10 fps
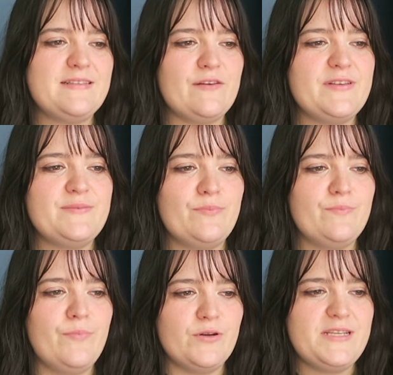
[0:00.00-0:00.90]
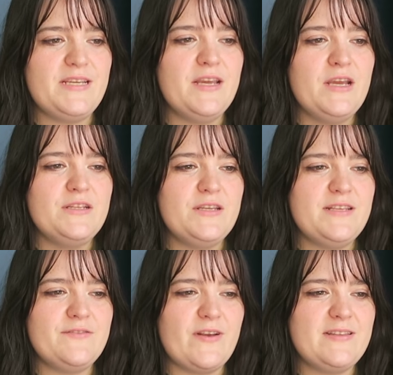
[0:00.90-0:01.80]
of his body to
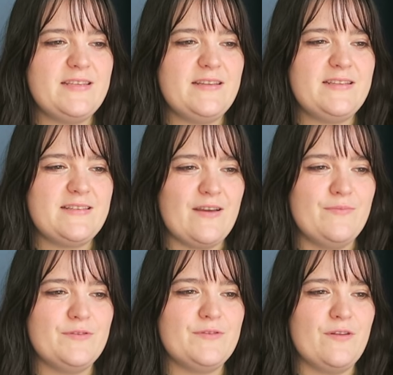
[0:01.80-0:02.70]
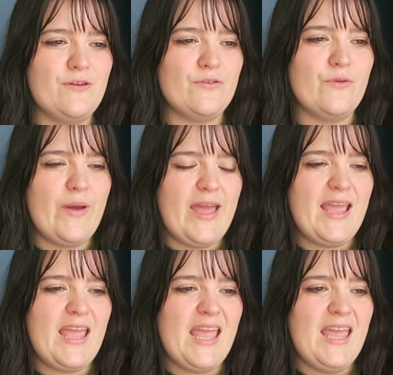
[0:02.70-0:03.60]
his frenzied disciples along the
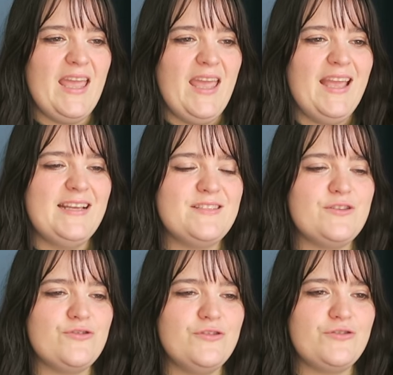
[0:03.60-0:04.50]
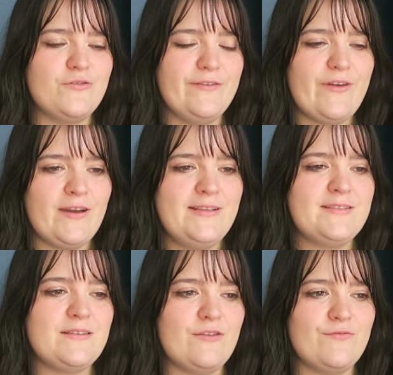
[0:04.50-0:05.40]
way. It is the true story of a
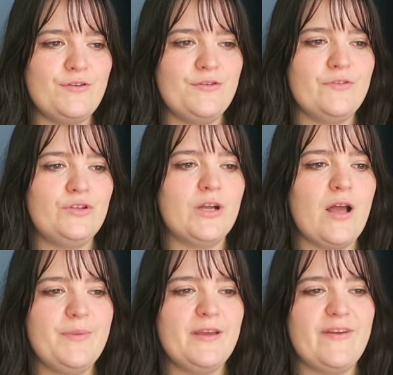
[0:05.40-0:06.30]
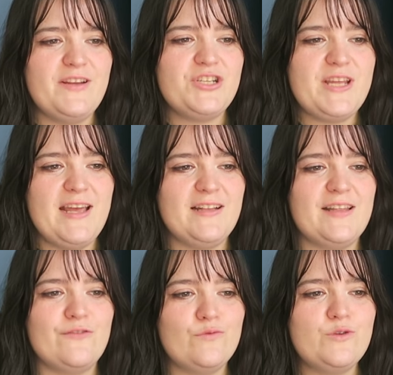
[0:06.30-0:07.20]
heist, a road novel, a coming-of-age tale,
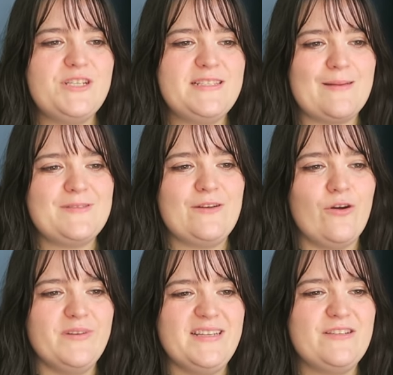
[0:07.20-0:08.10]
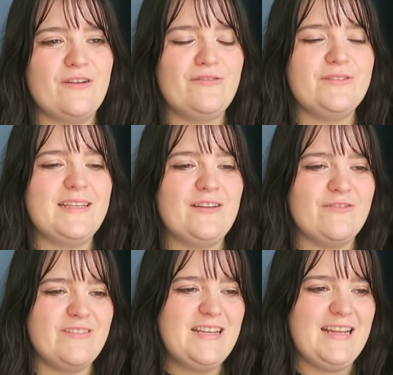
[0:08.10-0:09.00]
and a raunchy slapstick comedy told in
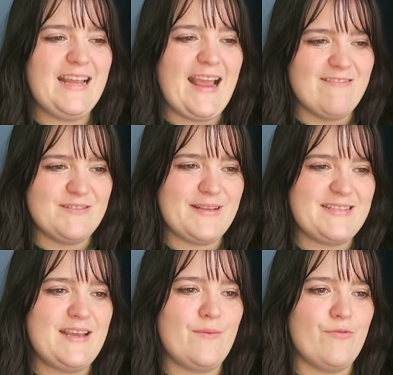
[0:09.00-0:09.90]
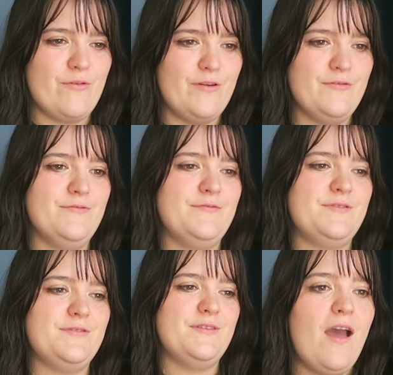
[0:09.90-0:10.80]
careening, charismatic
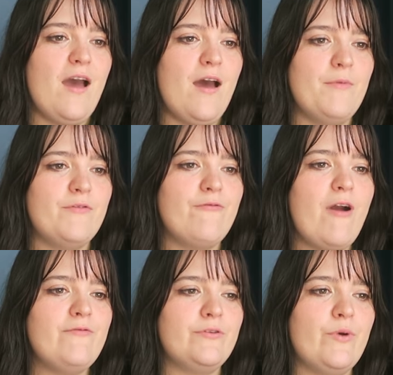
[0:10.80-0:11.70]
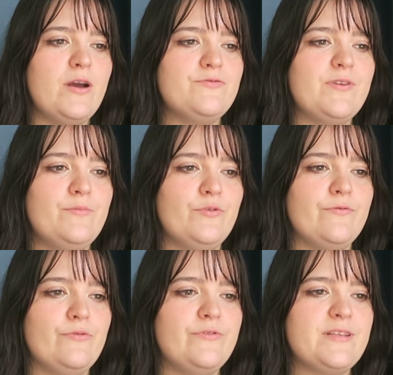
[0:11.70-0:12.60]
prose. A revival of words written more
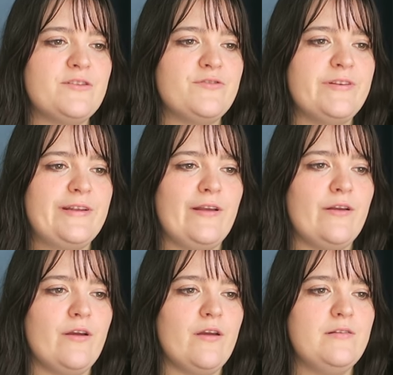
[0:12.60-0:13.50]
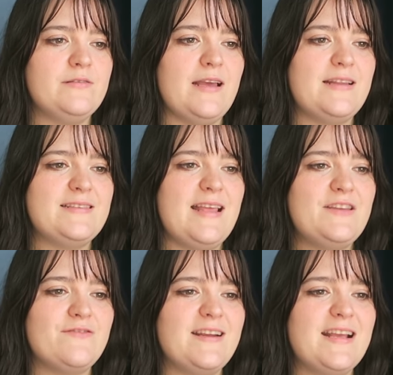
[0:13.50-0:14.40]
than 4 centuries ago, and a
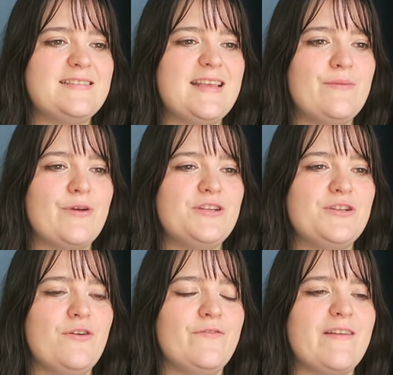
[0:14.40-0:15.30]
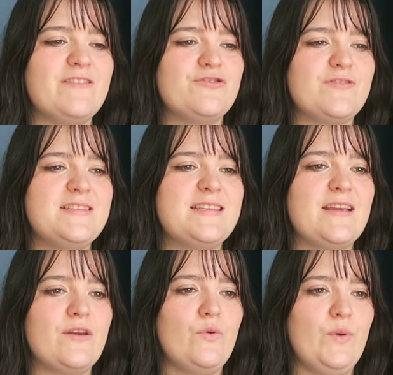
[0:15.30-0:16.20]
centering and celebration of their
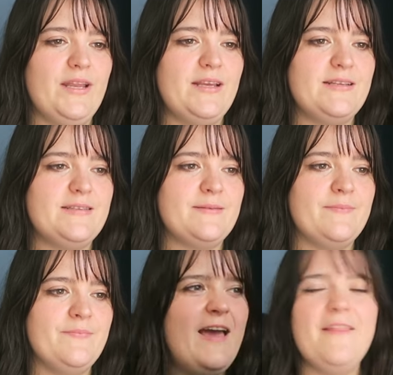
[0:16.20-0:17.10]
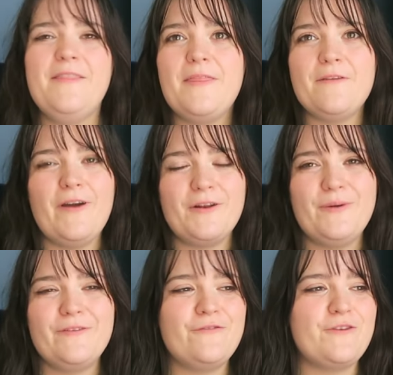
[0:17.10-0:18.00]
intrinsic queerness. And then the final
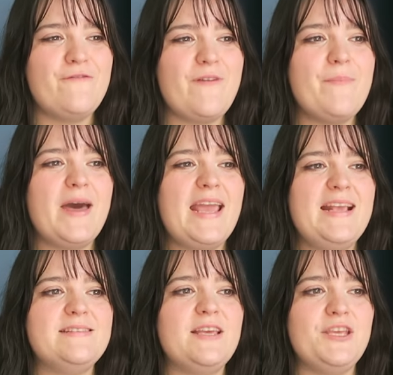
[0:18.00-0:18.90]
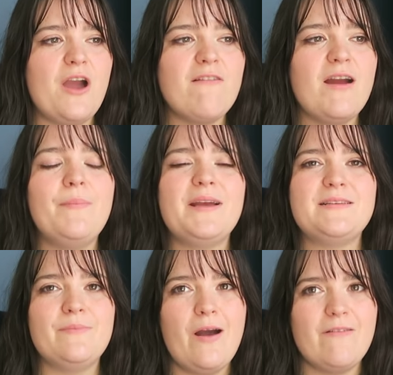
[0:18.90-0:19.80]
one for November is Yara by
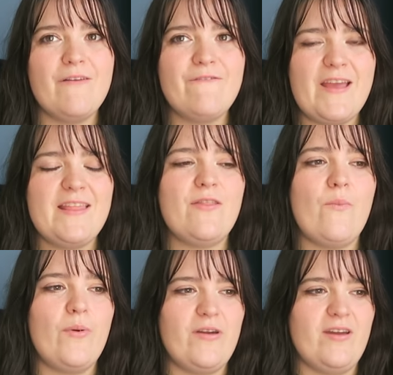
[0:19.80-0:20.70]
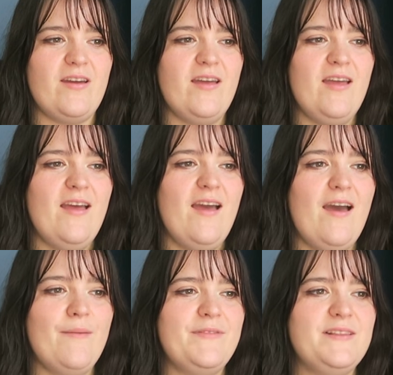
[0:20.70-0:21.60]
Tamara Faith Berger.
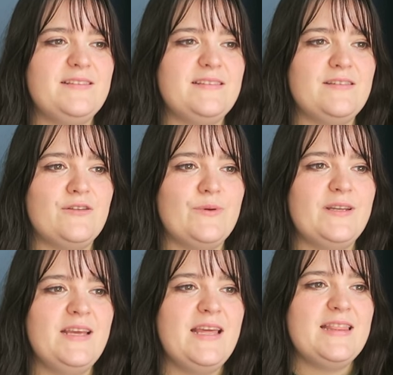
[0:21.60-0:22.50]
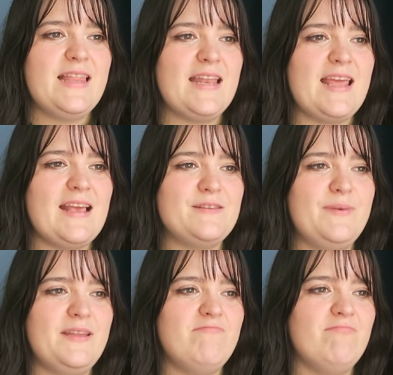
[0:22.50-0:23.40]
And this is another one that has
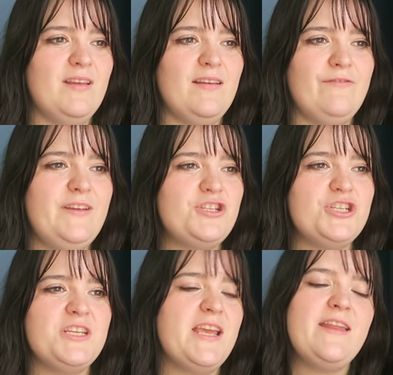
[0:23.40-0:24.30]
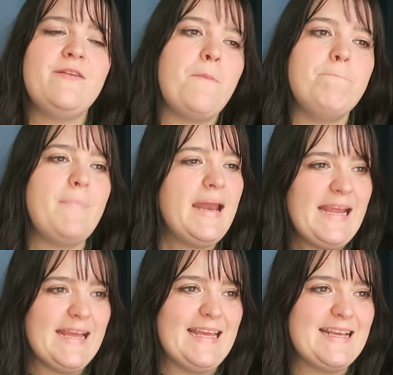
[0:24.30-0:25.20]
been featured in
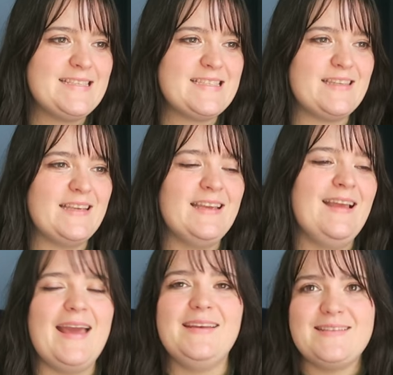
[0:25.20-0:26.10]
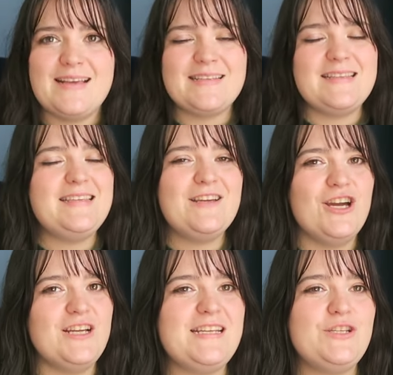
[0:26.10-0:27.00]
many a list and is set in the
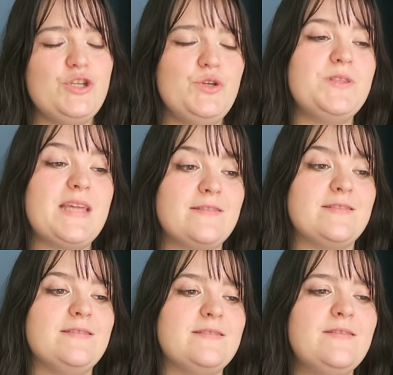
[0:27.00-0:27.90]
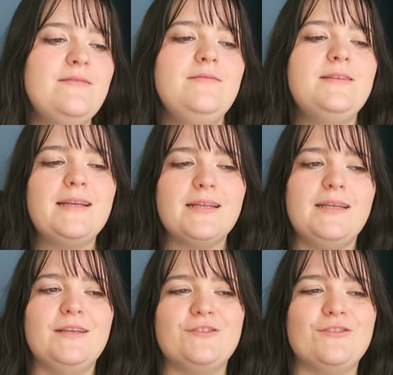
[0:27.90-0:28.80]
early 2000s, so
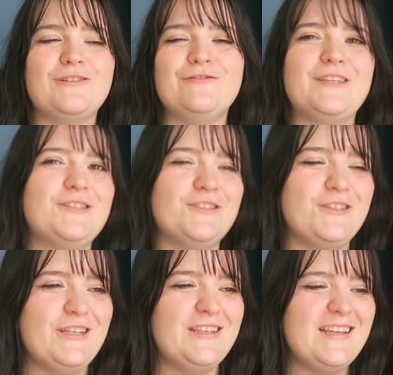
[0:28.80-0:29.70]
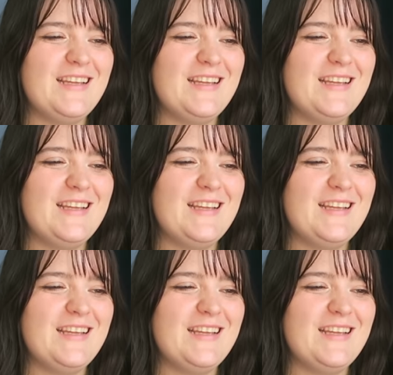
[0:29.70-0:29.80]
technically a historical fiction too.